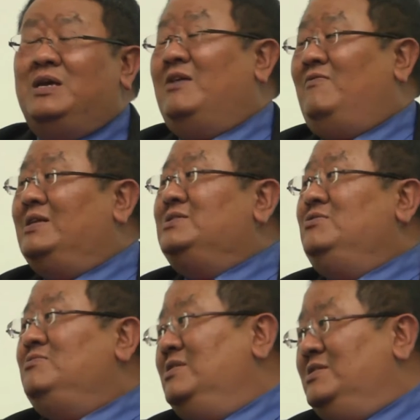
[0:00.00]
may have less
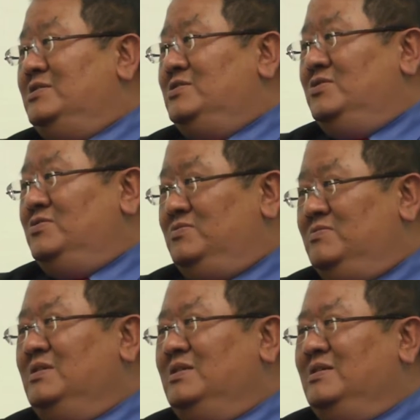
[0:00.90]
due diligence
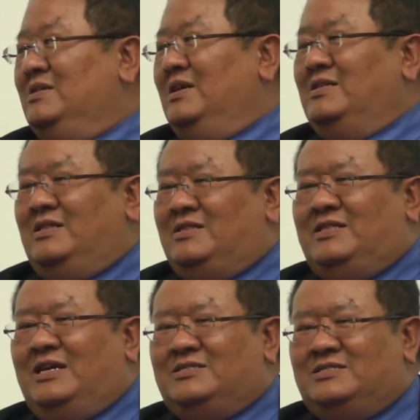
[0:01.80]
to do.
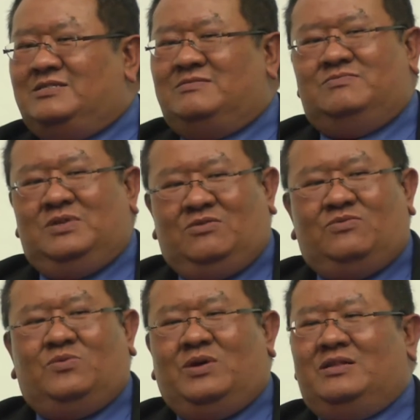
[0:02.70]
And that's, you know,
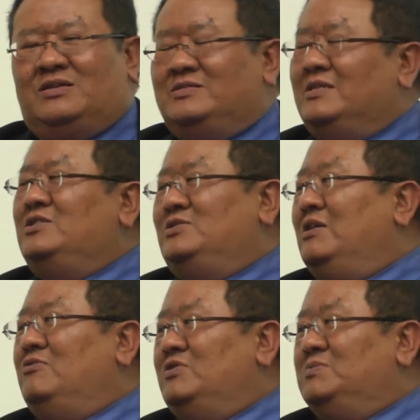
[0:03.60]
where it concerns
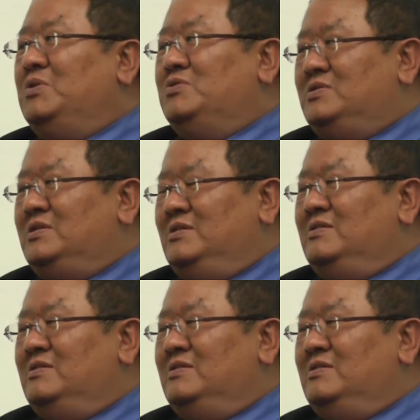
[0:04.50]
shareholders most.